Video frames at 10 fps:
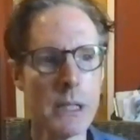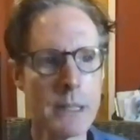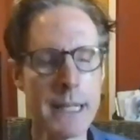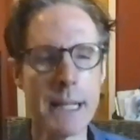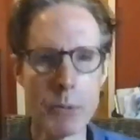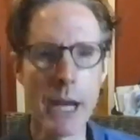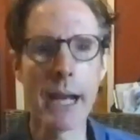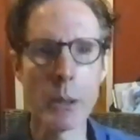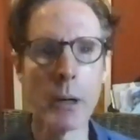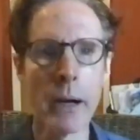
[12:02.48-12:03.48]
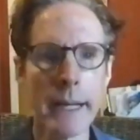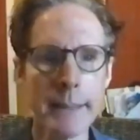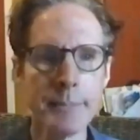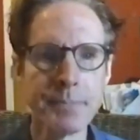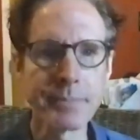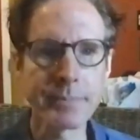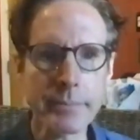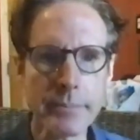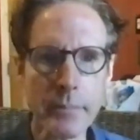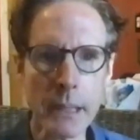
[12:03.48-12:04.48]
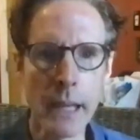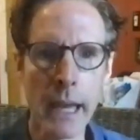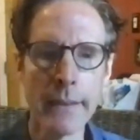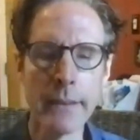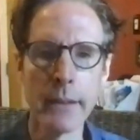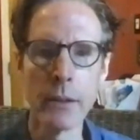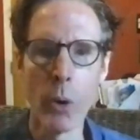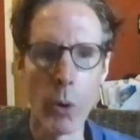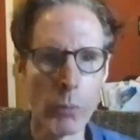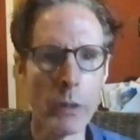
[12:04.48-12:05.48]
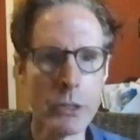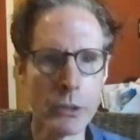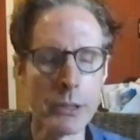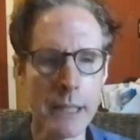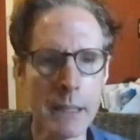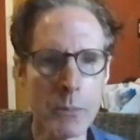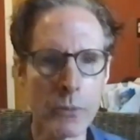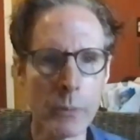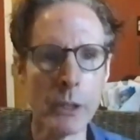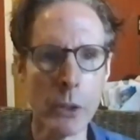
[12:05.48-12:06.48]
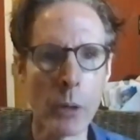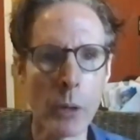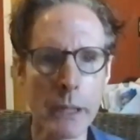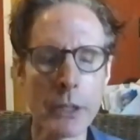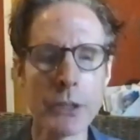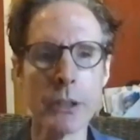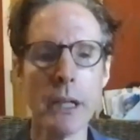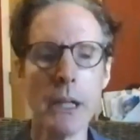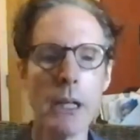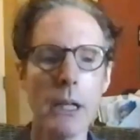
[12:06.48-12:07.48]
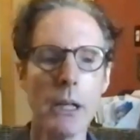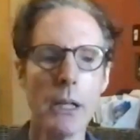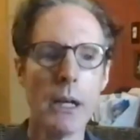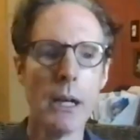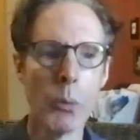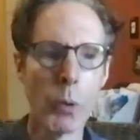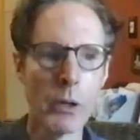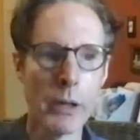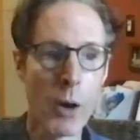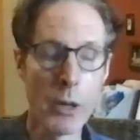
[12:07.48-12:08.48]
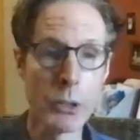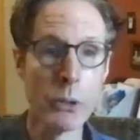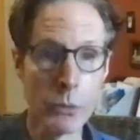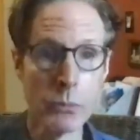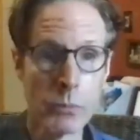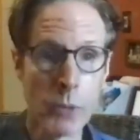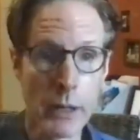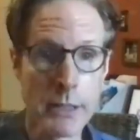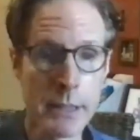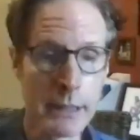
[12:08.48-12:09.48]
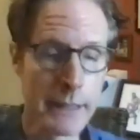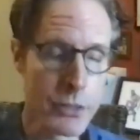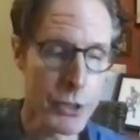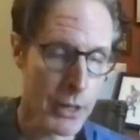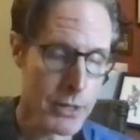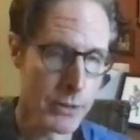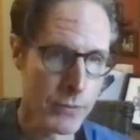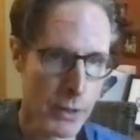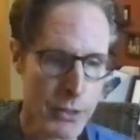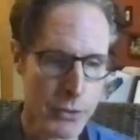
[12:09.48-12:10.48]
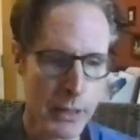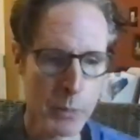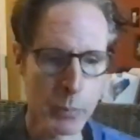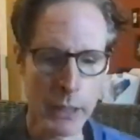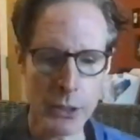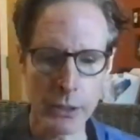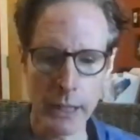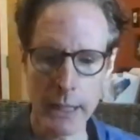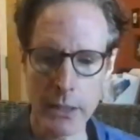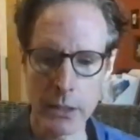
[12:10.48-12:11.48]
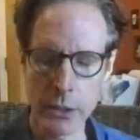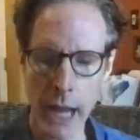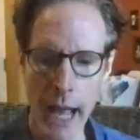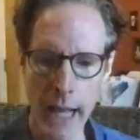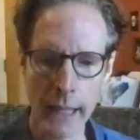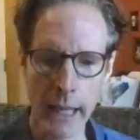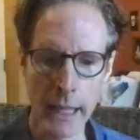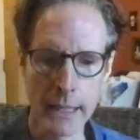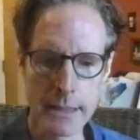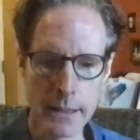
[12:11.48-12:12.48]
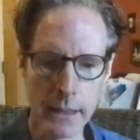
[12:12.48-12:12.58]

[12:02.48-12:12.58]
team, Jack O'Brien, and the whole original team from the New York production were also artistically in charge of the Australian production. And Jack and